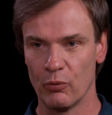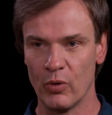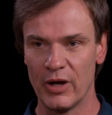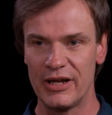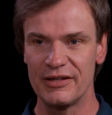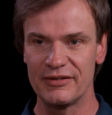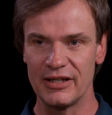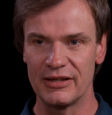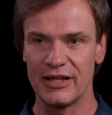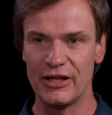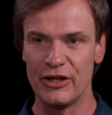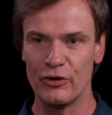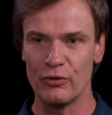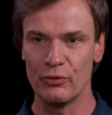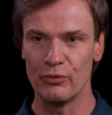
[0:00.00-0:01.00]
What is it that
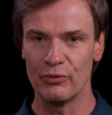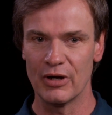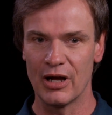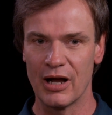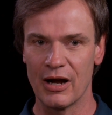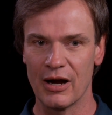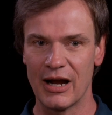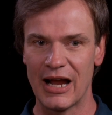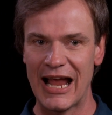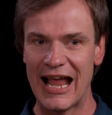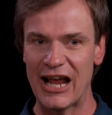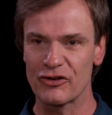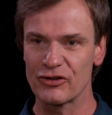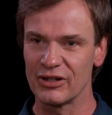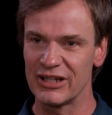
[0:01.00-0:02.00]
you are
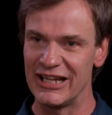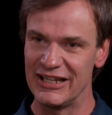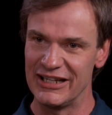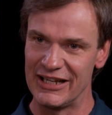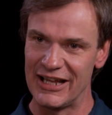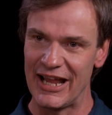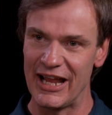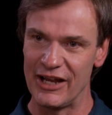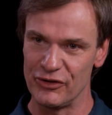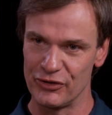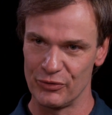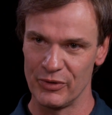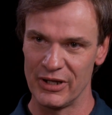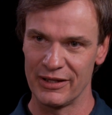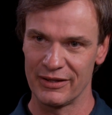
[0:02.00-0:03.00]
actually
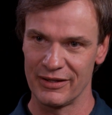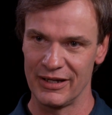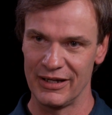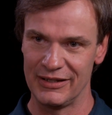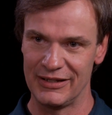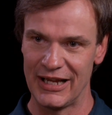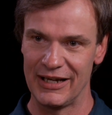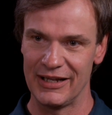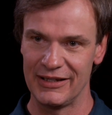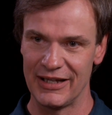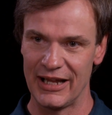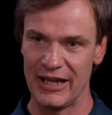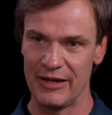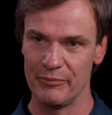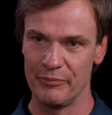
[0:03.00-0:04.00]
engaged with on a
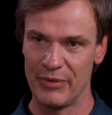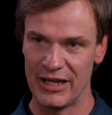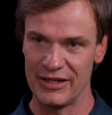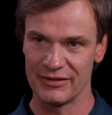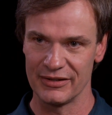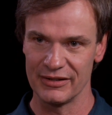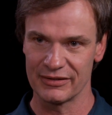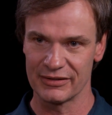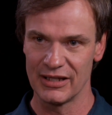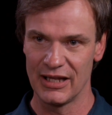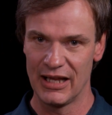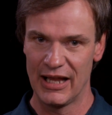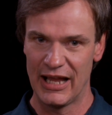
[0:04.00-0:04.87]
day-to-day basis?